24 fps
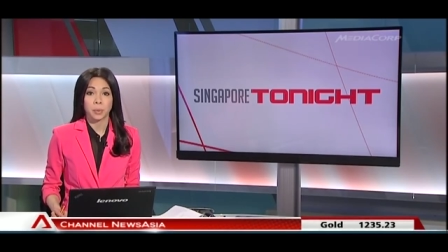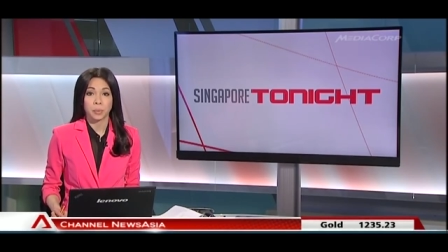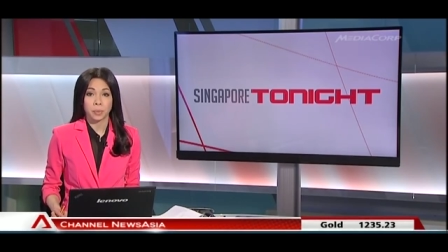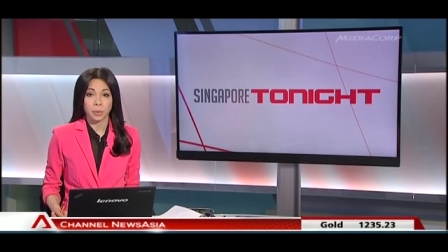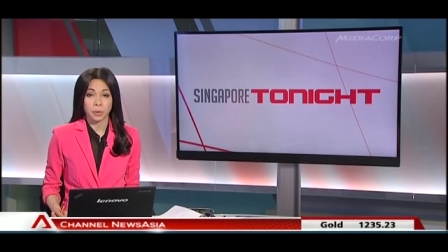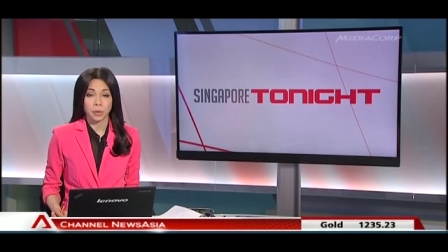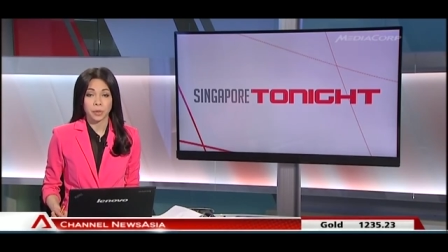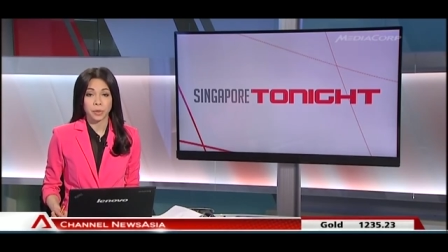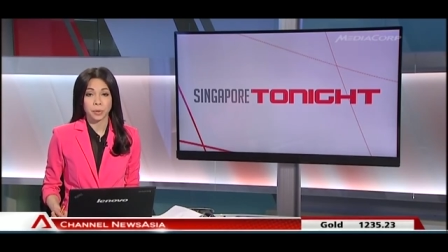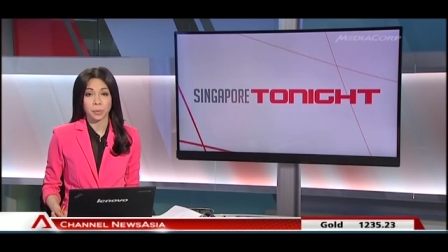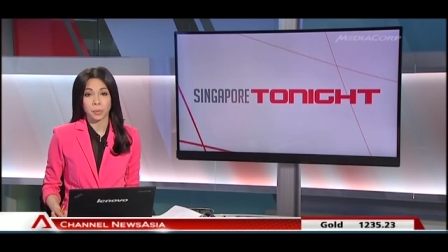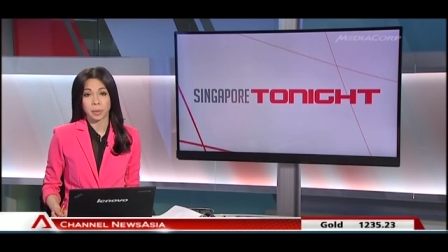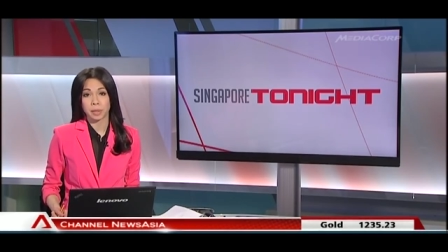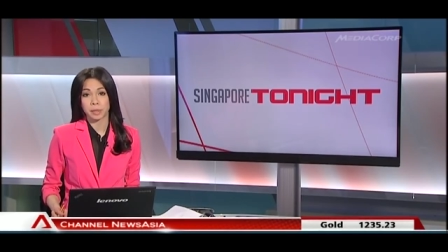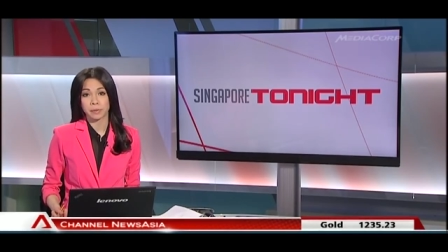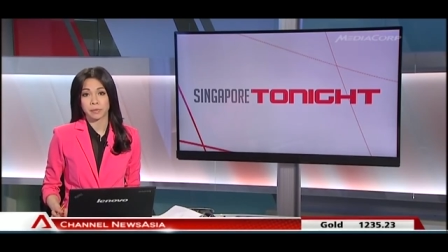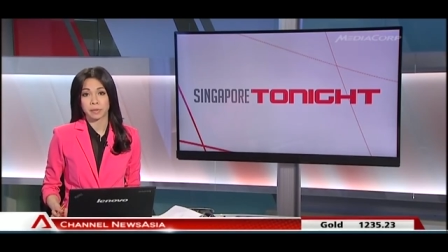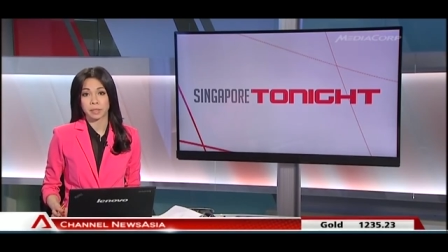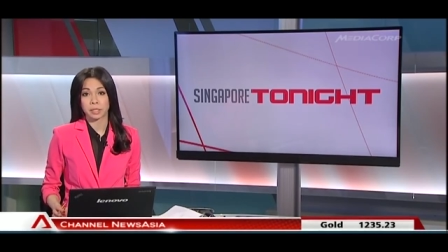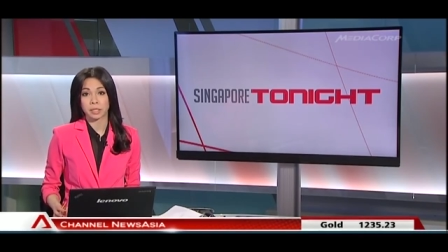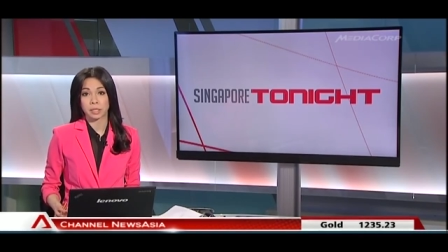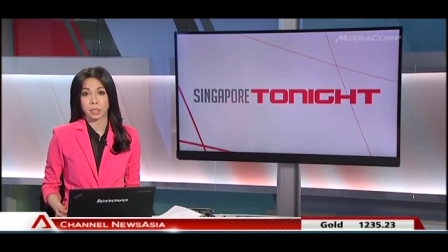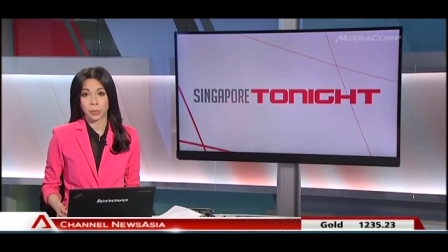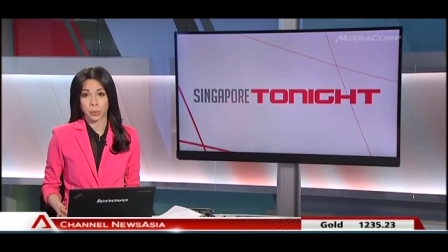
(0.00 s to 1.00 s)
with the
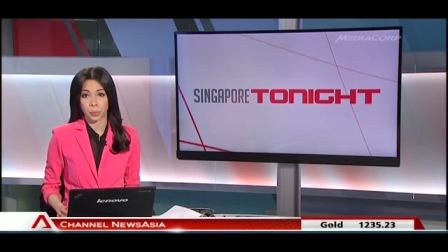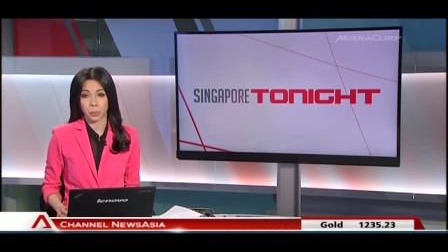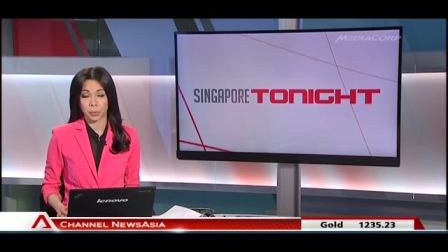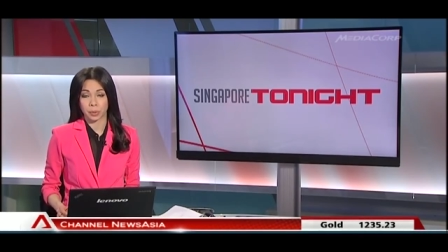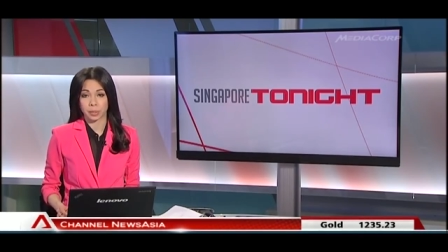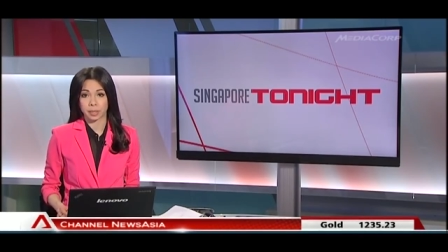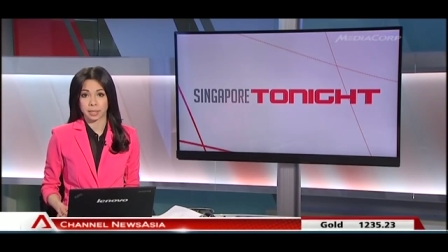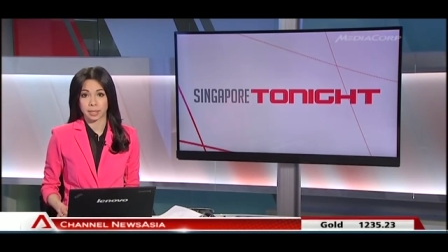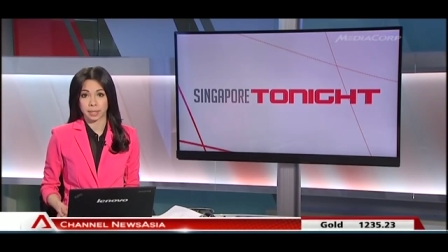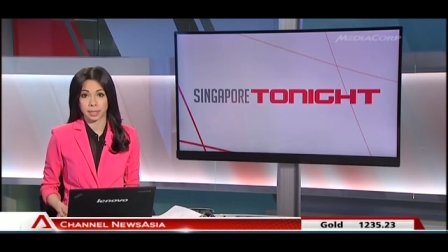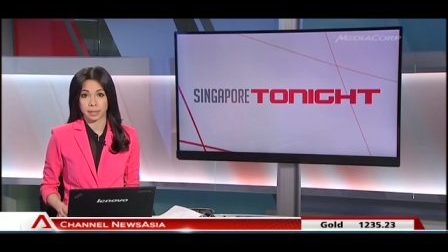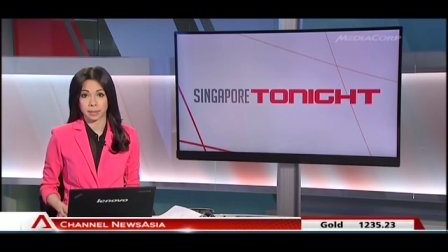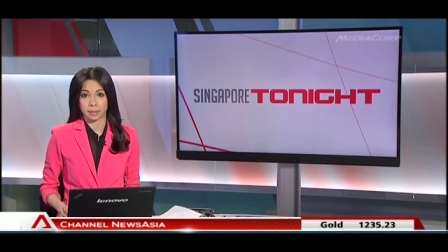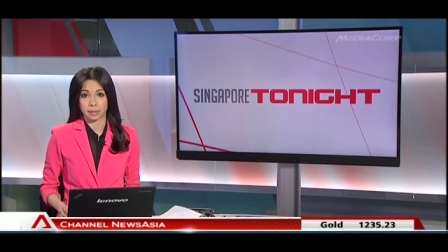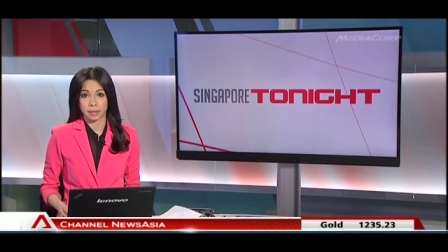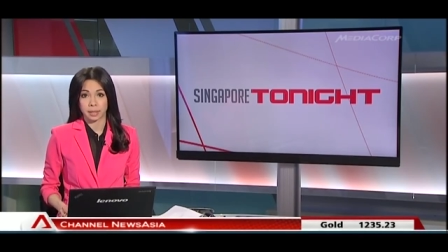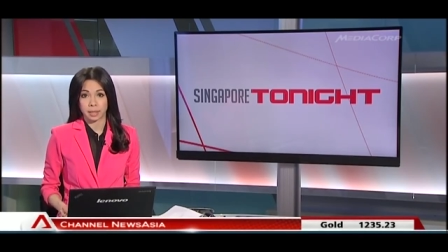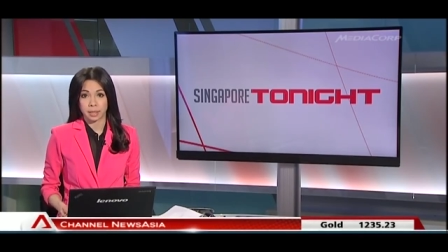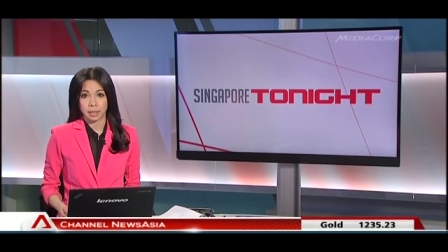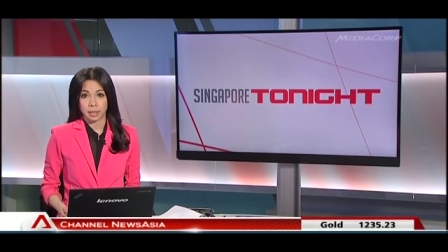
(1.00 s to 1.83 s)
relevant authority.